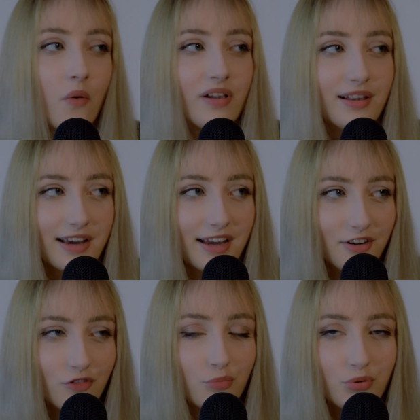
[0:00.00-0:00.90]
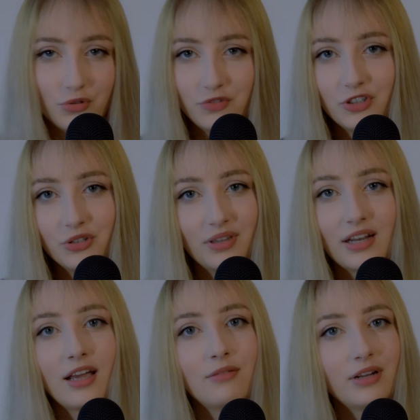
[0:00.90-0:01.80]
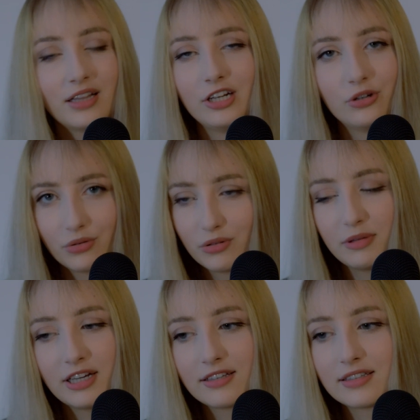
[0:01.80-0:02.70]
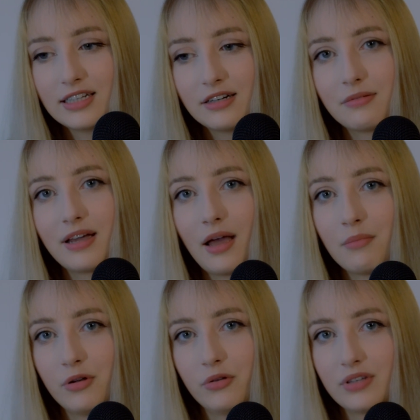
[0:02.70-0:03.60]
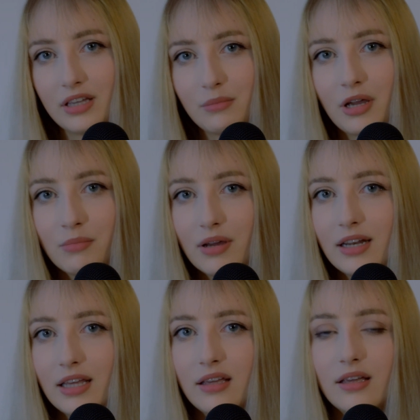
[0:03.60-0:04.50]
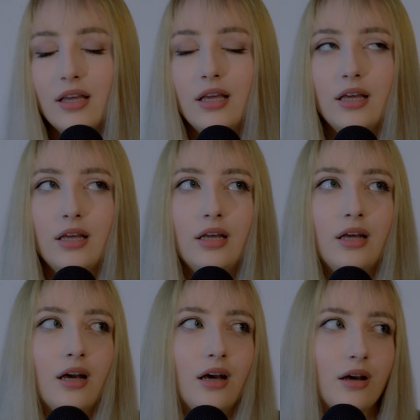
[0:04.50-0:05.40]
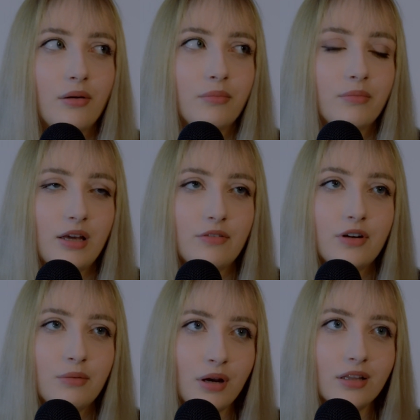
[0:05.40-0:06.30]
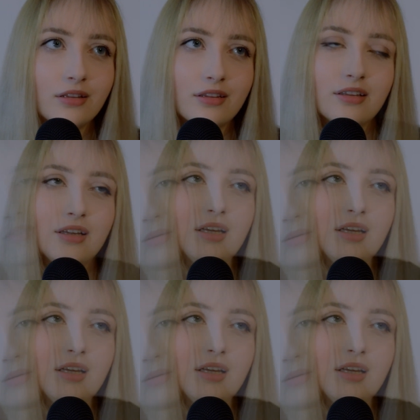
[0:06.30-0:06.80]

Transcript: will kind of prove to you that I really don't, because in a way I'm losing my money every month